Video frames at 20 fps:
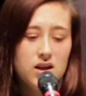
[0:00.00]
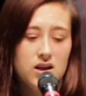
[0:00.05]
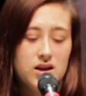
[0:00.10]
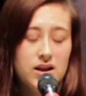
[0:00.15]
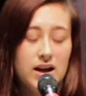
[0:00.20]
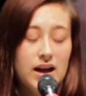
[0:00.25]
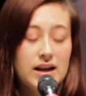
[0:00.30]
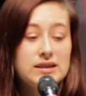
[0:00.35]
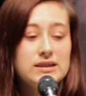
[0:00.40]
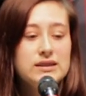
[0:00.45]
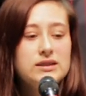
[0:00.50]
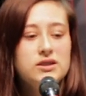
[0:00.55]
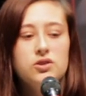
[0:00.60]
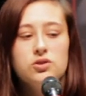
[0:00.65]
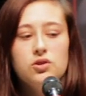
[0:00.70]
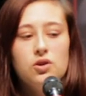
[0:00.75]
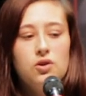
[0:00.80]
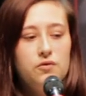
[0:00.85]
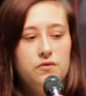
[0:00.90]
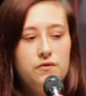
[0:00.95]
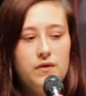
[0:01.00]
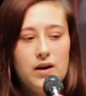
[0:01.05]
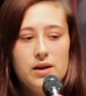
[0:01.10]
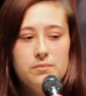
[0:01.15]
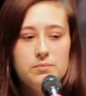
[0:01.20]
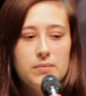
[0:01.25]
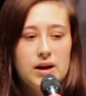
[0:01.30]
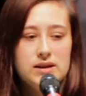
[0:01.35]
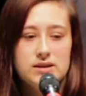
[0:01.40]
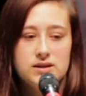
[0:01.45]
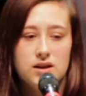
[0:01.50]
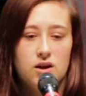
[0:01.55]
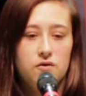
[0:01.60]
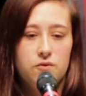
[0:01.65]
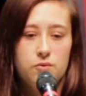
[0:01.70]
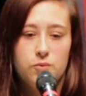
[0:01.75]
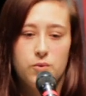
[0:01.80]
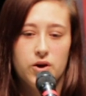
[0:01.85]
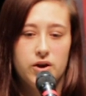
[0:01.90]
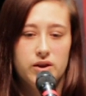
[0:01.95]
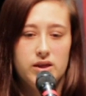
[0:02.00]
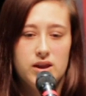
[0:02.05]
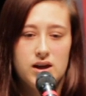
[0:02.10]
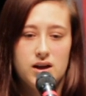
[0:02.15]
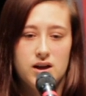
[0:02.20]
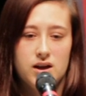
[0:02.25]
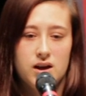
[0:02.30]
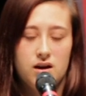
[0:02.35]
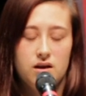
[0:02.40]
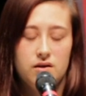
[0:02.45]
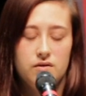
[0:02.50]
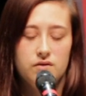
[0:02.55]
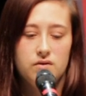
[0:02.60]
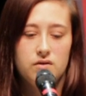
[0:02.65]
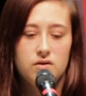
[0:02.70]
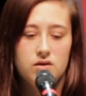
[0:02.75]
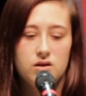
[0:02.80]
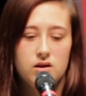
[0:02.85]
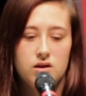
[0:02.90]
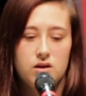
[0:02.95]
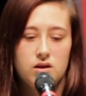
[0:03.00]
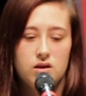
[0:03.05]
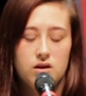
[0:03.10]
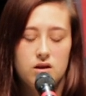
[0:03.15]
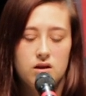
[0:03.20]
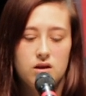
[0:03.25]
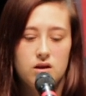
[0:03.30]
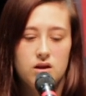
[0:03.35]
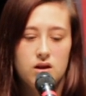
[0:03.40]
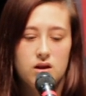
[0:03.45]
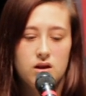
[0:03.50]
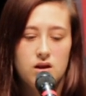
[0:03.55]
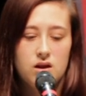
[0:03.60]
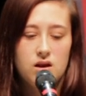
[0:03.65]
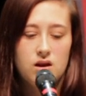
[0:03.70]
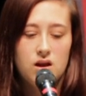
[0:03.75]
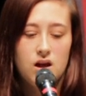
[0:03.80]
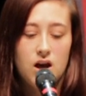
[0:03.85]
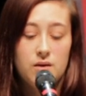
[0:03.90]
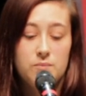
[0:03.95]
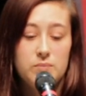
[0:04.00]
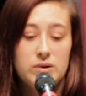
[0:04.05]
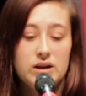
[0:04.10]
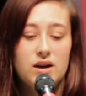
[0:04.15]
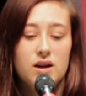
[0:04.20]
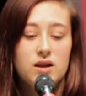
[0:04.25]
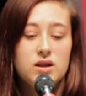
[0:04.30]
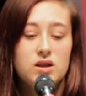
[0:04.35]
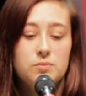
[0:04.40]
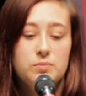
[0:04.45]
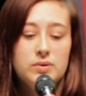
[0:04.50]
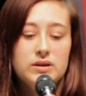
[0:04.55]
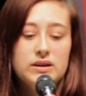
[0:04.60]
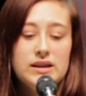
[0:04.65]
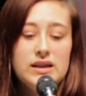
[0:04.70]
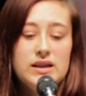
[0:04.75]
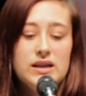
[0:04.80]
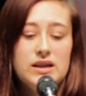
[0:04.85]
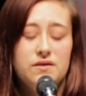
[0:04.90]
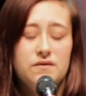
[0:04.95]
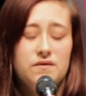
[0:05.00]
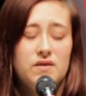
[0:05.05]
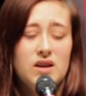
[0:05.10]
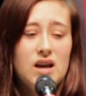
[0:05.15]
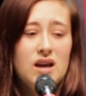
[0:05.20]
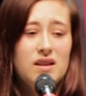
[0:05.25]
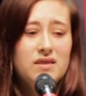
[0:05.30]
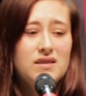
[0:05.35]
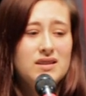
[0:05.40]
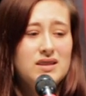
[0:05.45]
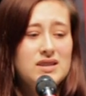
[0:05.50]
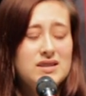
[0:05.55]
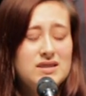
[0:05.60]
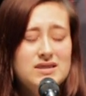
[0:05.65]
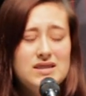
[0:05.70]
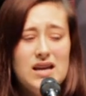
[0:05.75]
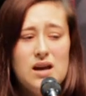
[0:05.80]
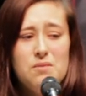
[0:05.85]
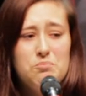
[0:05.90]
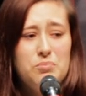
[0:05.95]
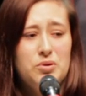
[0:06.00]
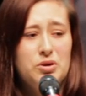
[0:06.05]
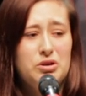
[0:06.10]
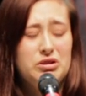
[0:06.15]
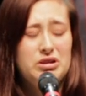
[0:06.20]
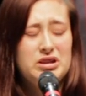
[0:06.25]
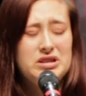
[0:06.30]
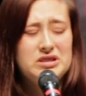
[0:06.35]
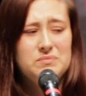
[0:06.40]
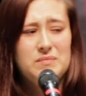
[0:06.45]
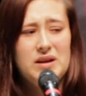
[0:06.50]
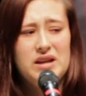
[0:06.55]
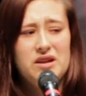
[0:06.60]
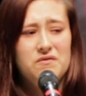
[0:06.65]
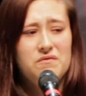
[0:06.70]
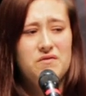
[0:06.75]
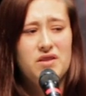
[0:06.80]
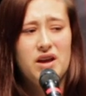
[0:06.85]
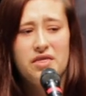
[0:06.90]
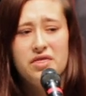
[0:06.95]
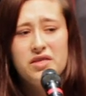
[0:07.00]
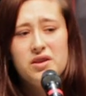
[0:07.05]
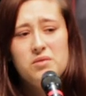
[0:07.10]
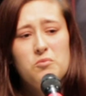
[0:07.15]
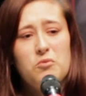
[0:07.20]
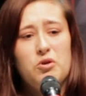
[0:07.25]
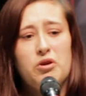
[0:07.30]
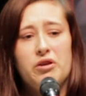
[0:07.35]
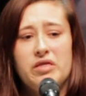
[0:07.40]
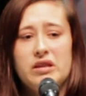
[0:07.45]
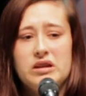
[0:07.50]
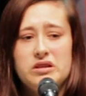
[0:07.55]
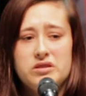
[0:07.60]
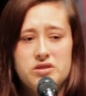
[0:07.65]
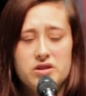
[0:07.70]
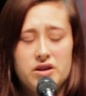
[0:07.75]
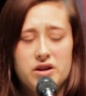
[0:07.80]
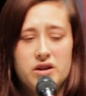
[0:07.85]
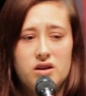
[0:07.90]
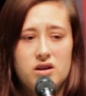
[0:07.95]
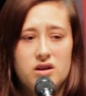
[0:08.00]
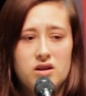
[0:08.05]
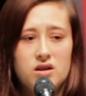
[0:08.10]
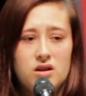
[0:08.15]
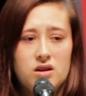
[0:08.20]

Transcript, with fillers: Yet I still don't find myself worthy enough. I've begun to believe that this temple is made of nothing more than dirt.